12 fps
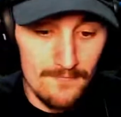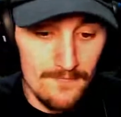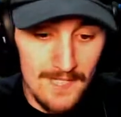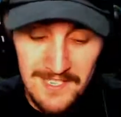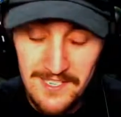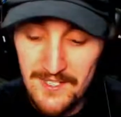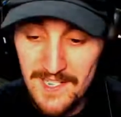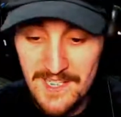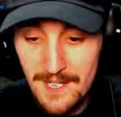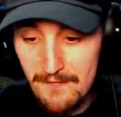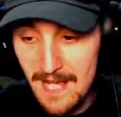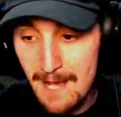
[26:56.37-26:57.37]
That's how that
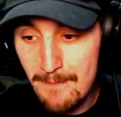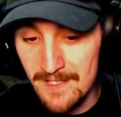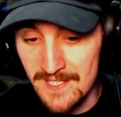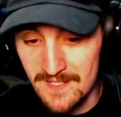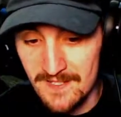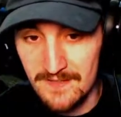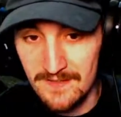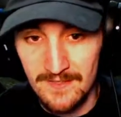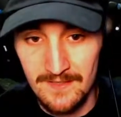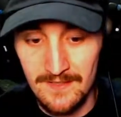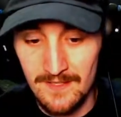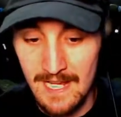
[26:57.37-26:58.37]
stuff happens.
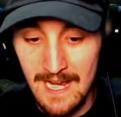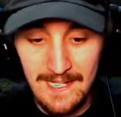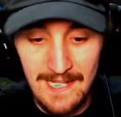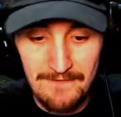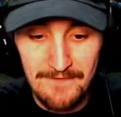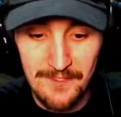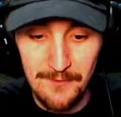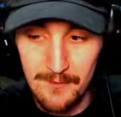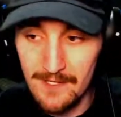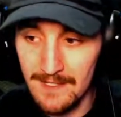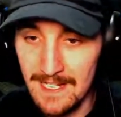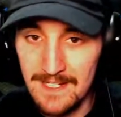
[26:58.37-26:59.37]
You got to have
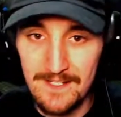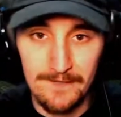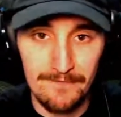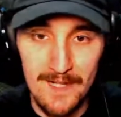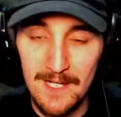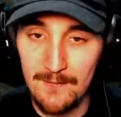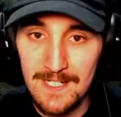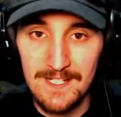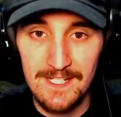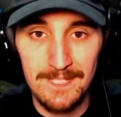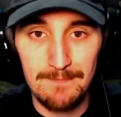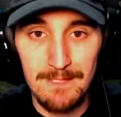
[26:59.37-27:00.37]
storylines and find ways
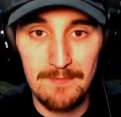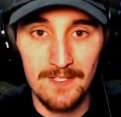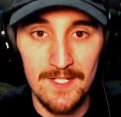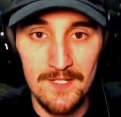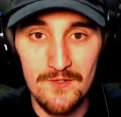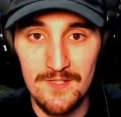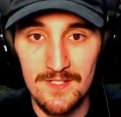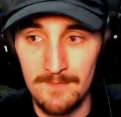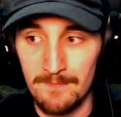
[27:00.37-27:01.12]
to get people interested,